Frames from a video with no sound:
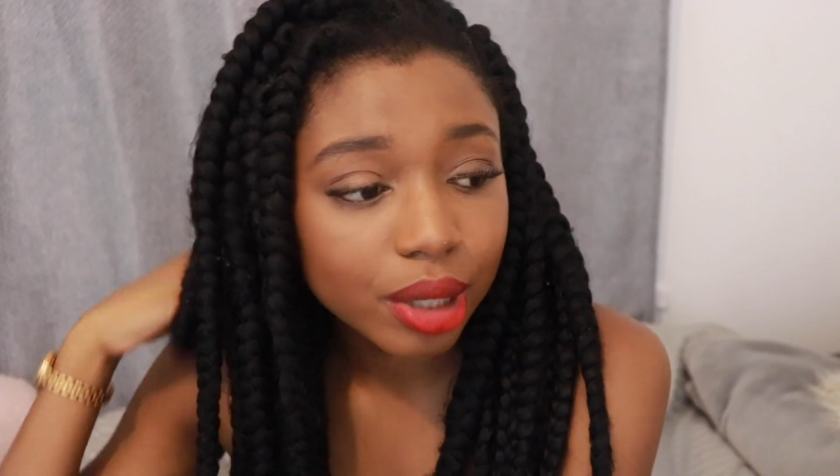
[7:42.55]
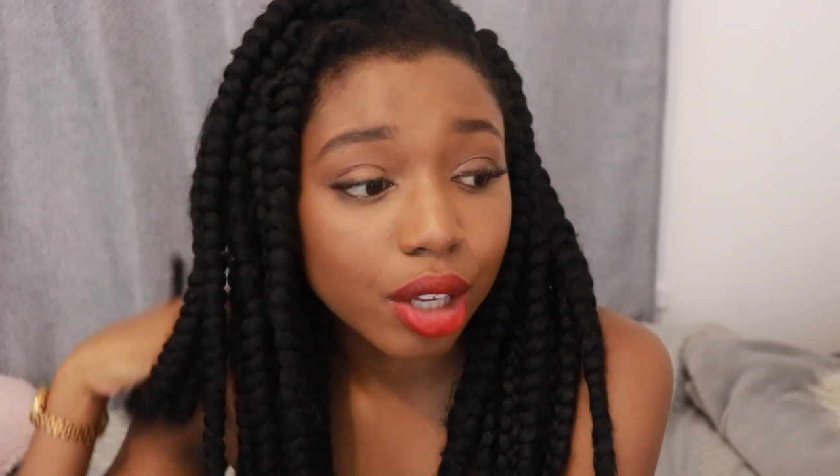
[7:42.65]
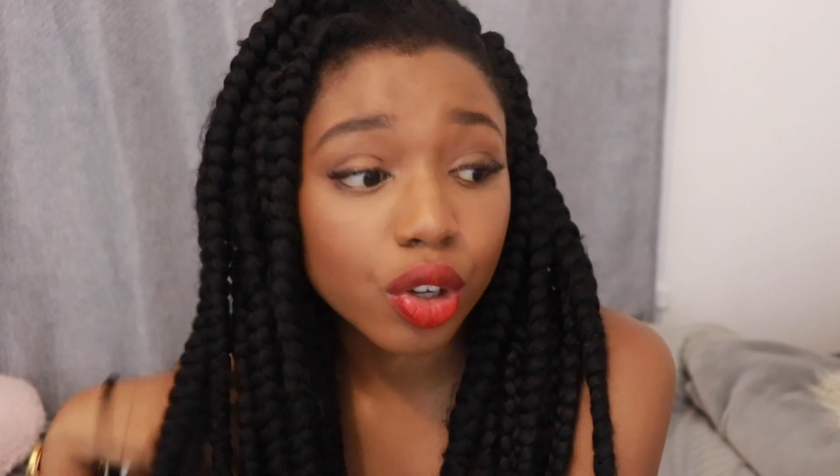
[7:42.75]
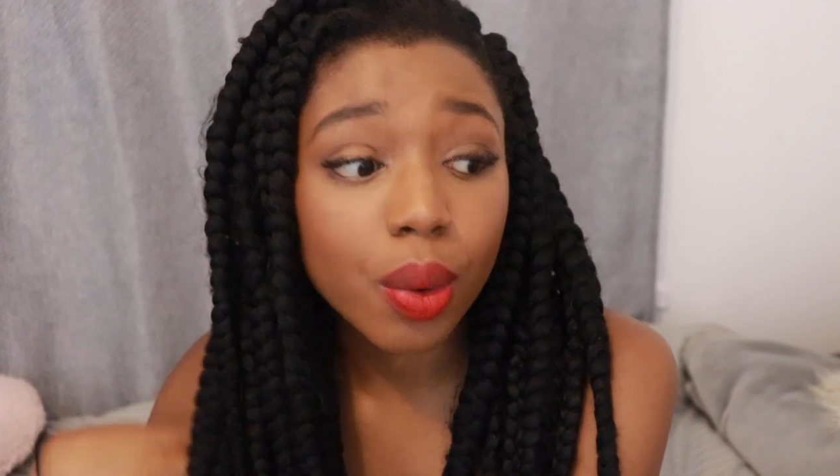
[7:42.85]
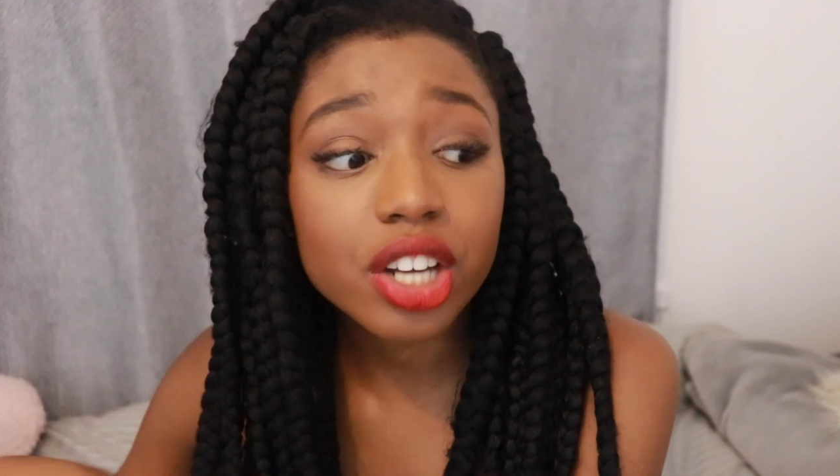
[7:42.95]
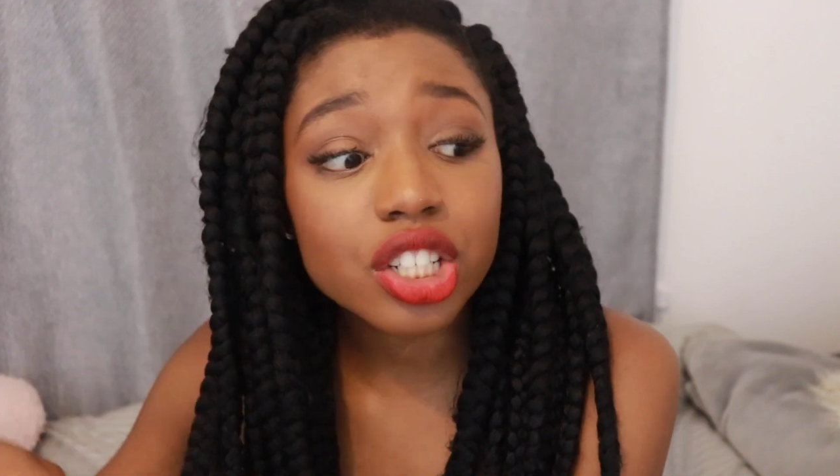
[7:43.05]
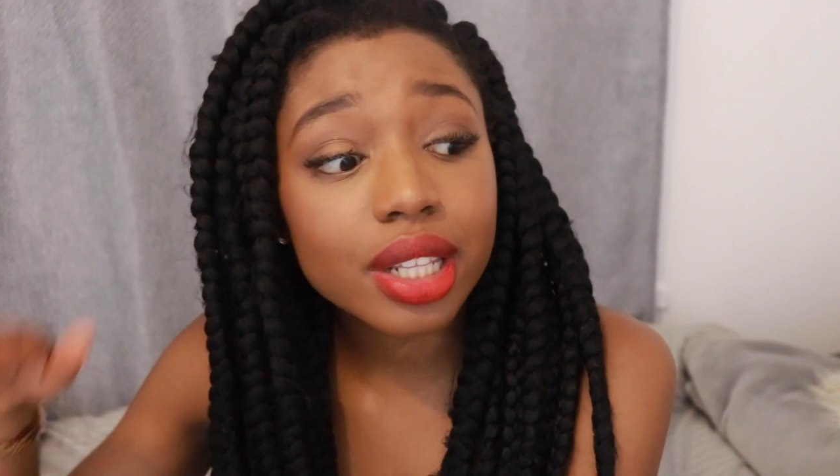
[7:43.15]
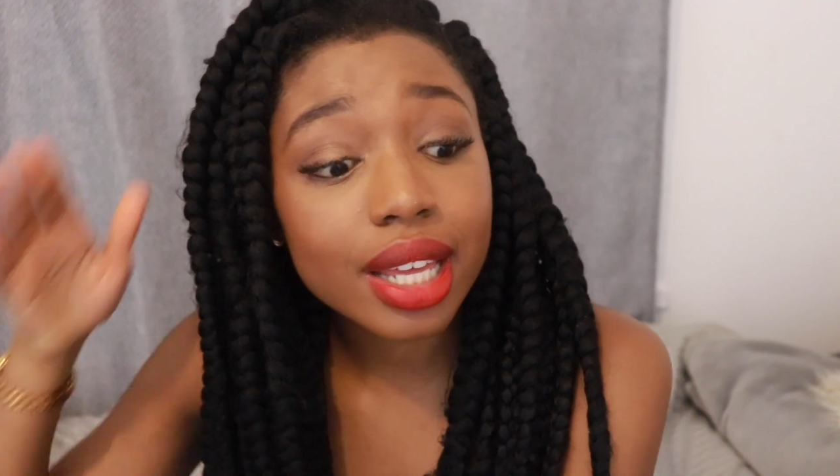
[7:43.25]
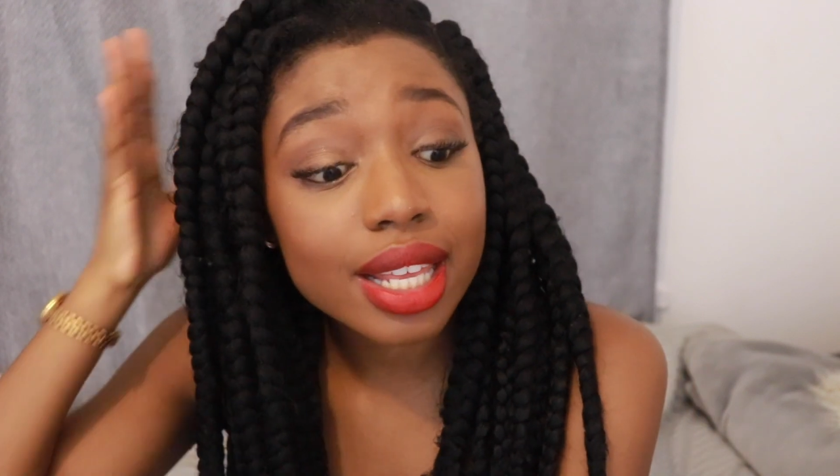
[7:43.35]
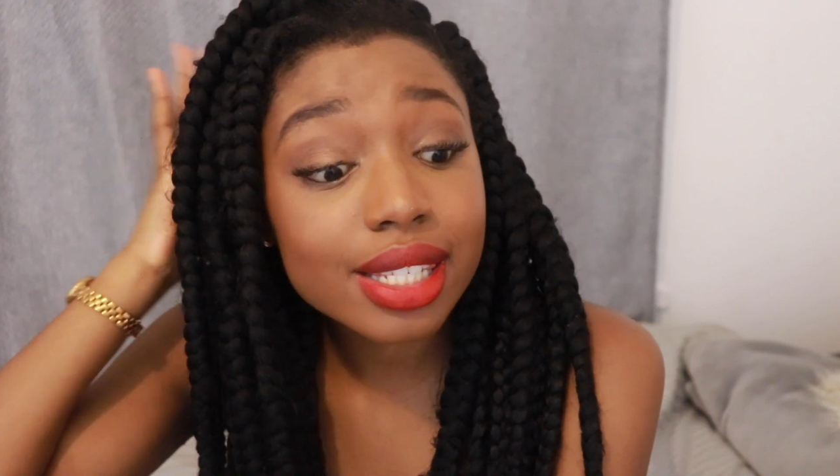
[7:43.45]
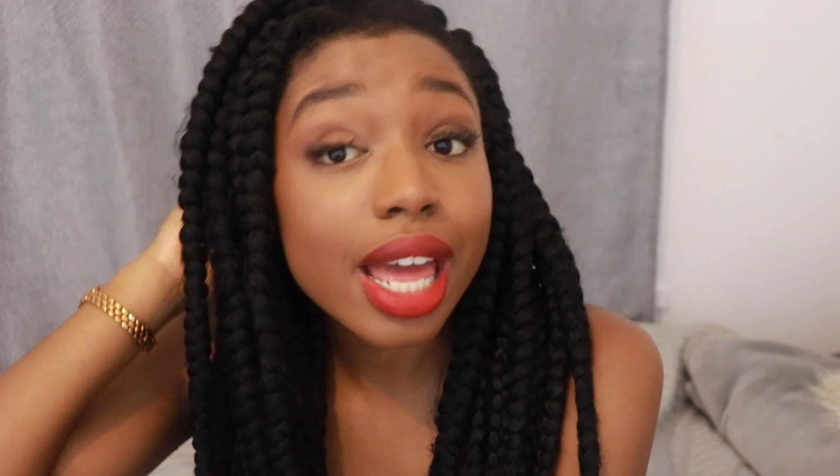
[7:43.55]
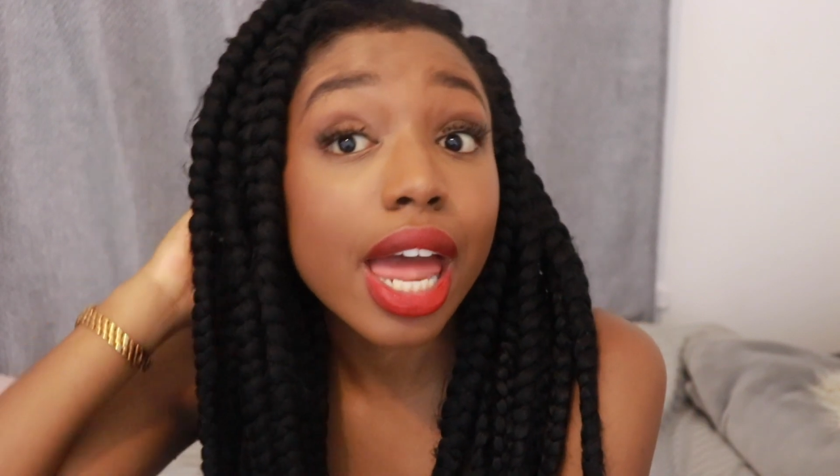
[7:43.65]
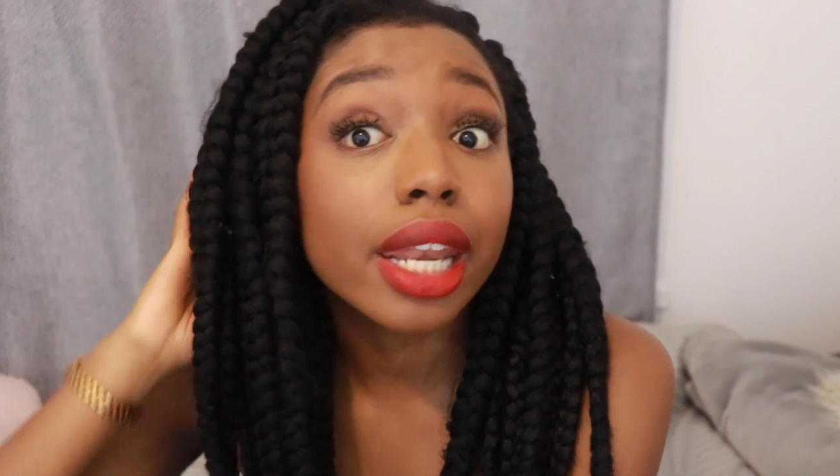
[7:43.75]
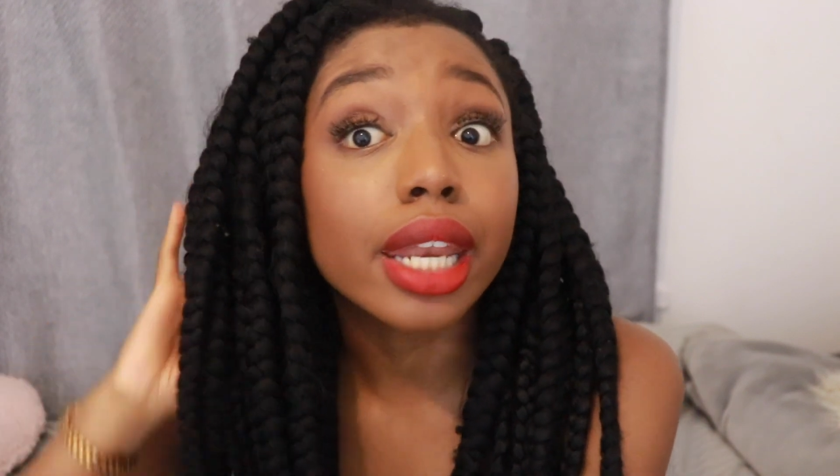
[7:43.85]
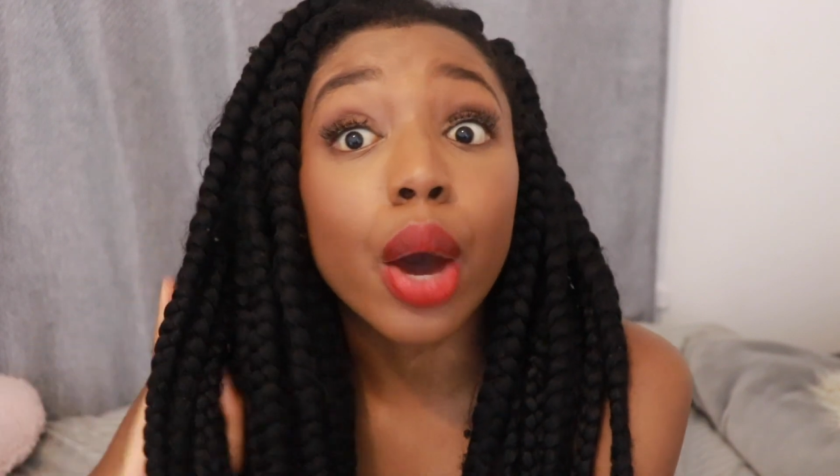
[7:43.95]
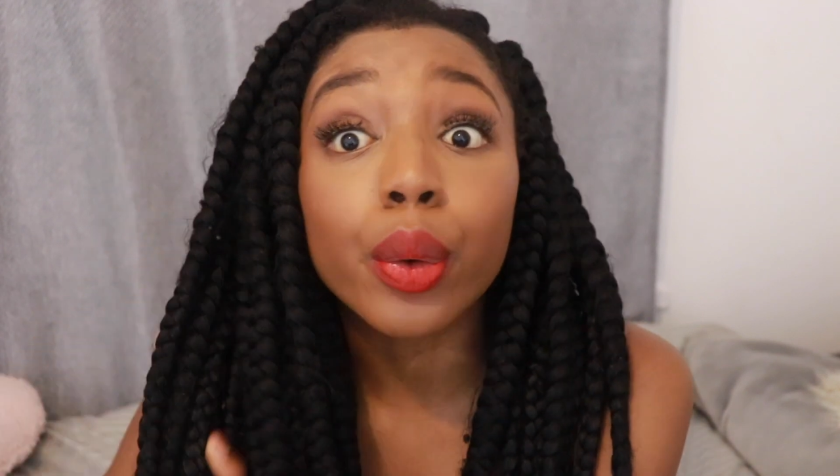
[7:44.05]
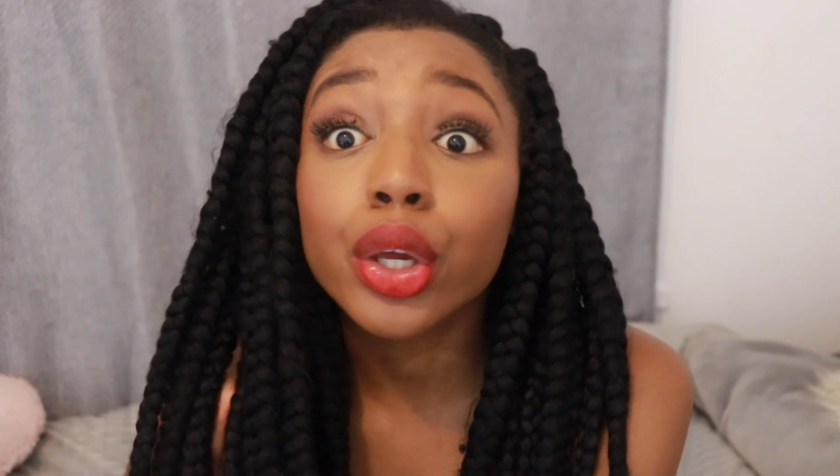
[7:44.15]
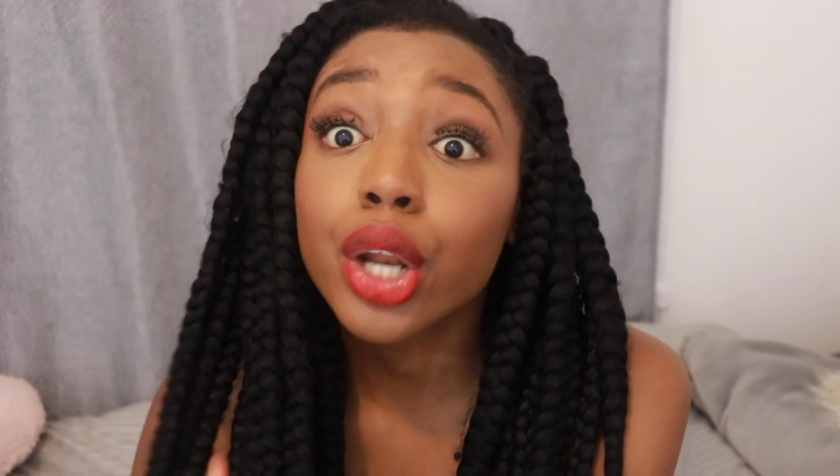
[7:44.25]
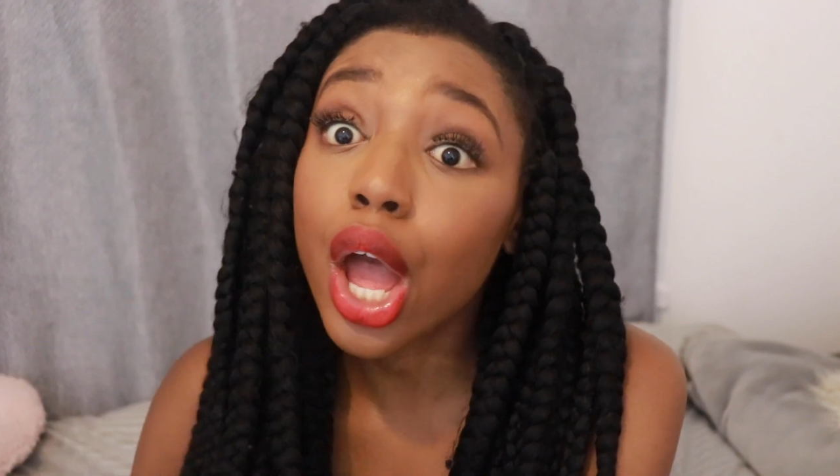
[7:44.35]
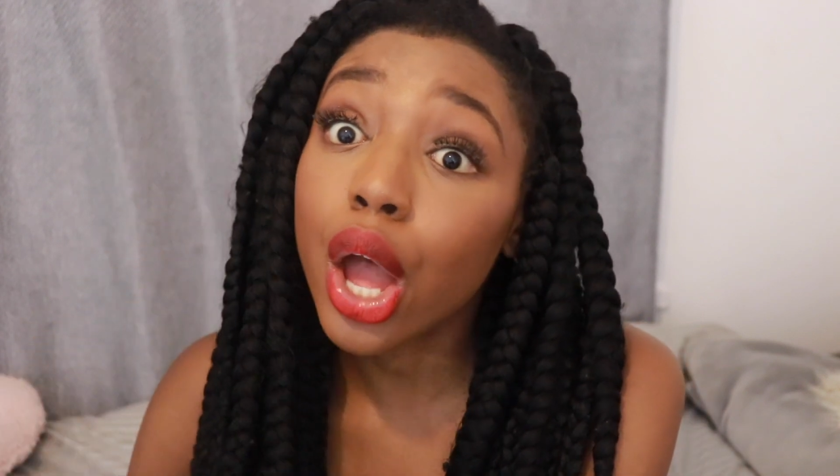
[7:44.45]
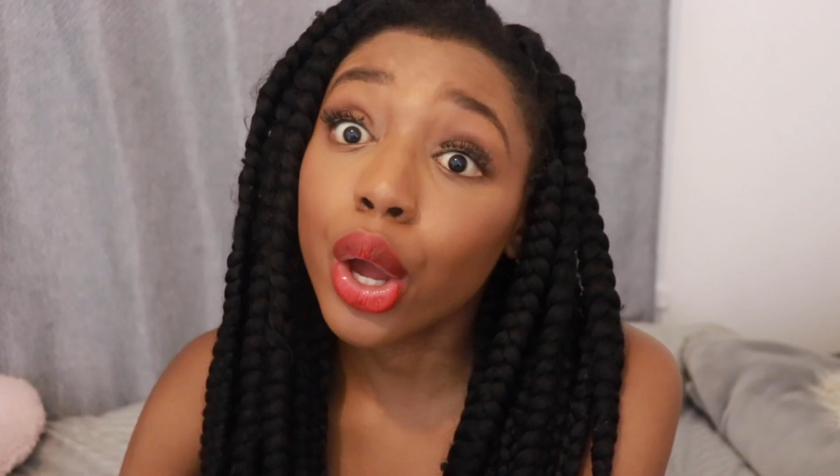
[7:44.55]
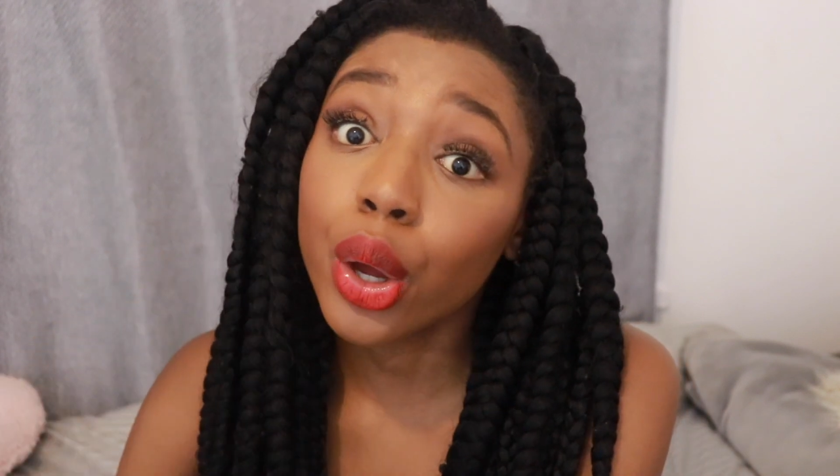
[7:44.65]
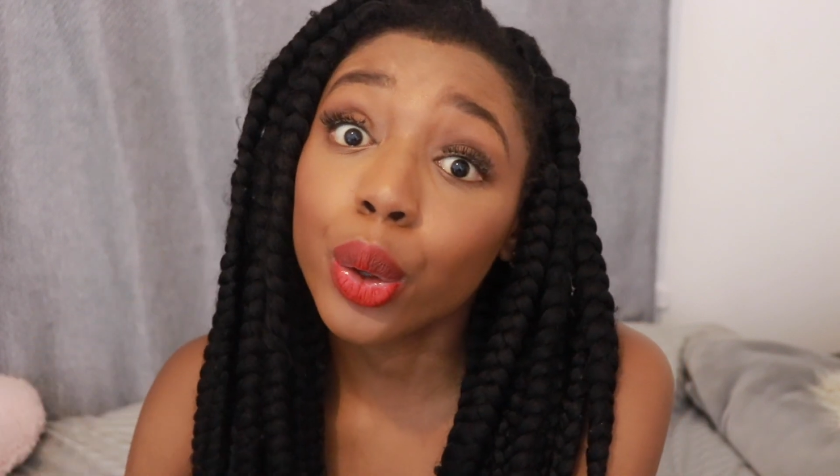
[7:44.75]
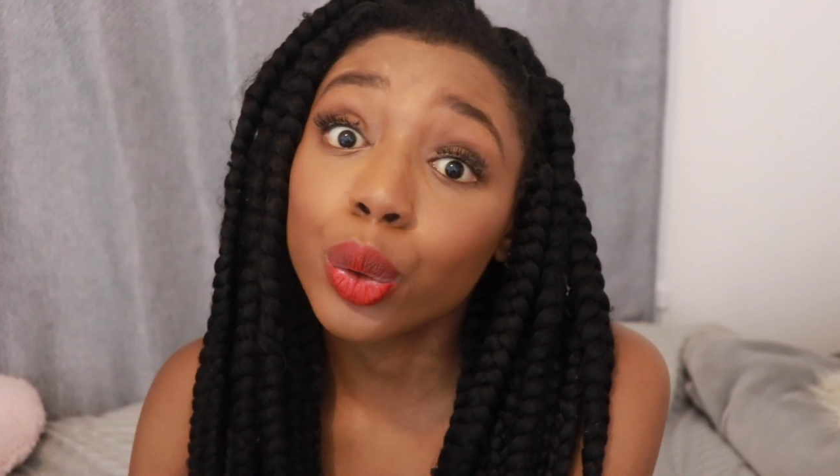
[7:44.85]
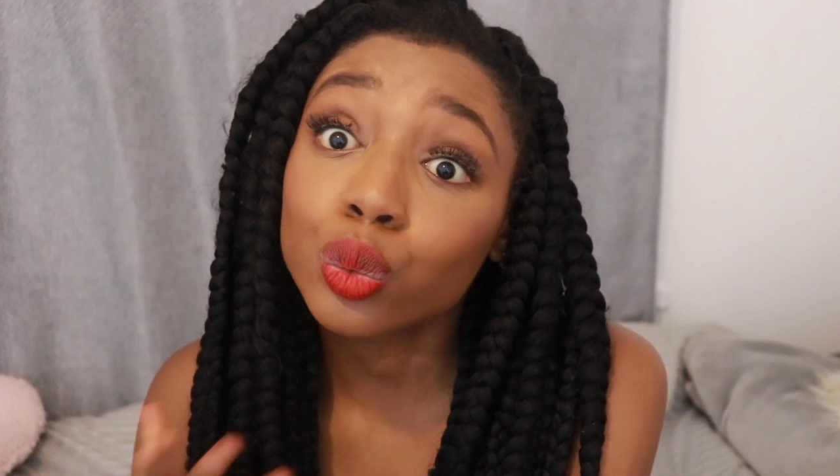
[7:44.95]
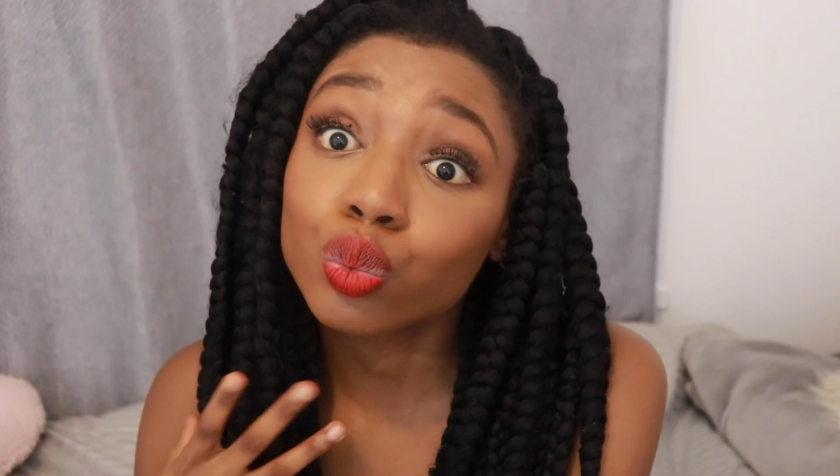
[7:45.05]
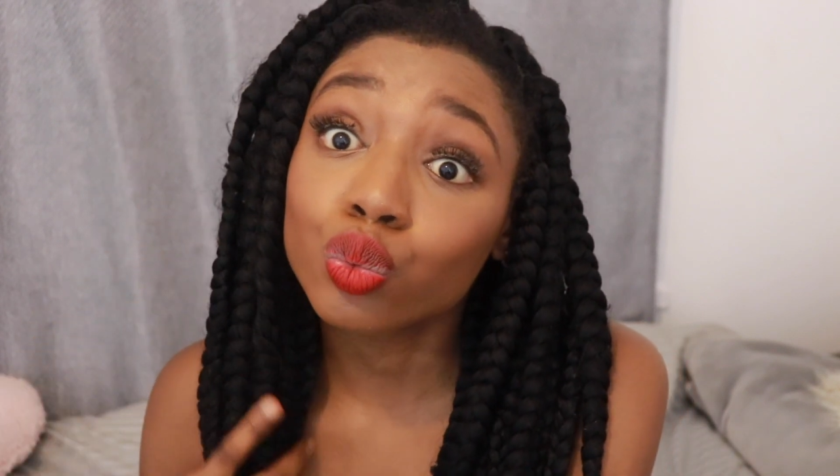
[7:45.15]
if you're watching this, now you know.